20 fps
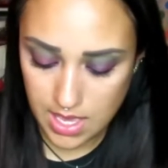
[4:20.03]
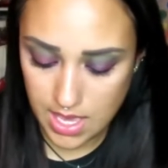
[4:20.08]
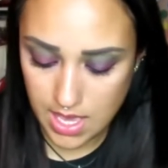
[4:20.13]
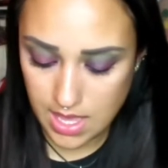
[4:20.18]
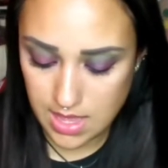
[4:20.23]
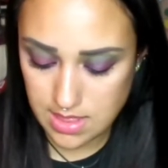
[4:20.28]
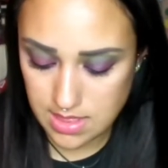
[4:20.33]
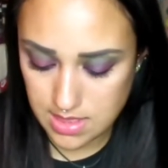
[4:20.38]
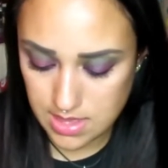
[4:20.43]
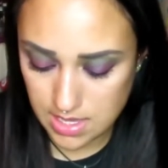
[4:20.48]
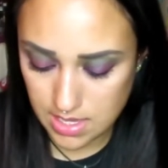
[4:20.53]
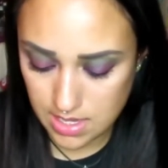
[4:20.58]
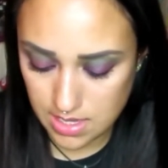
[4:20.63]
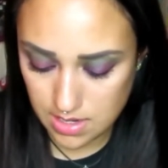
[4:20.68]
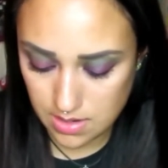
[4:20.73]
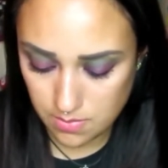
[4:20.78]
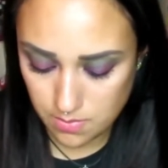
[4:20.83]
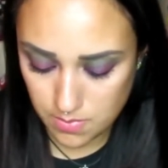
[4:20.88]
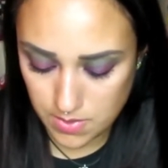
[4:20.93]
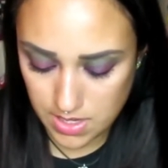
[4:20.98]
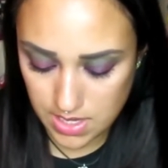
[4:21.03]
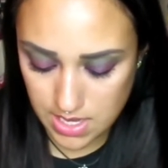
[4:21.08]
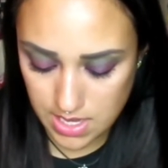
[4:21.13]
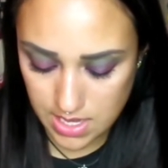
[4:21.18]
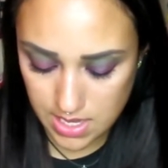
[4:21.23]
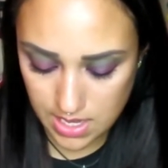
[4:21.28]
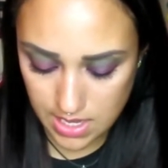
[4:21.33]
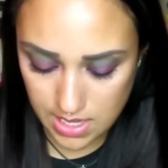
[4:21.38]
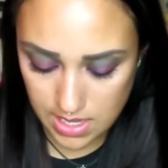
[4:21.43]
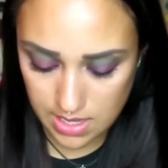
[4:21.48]
And then we
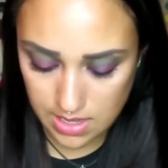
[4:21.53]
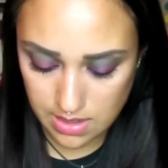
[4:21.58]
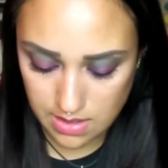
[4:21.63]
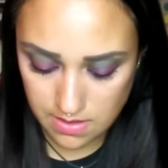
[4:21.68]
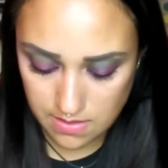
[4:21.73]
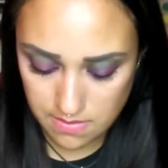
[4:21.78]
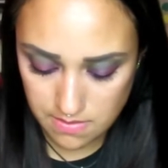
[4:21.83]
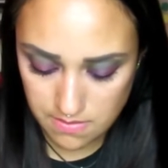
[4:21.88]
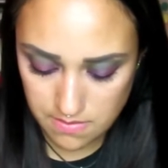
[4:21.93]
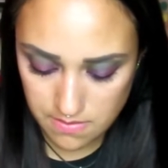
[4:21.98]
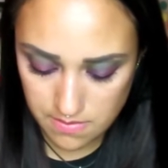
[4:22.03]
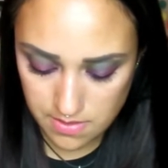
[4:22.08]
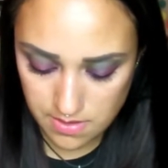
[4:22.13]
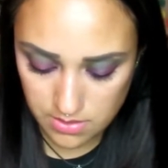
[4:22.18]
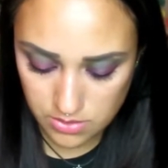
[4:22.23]
have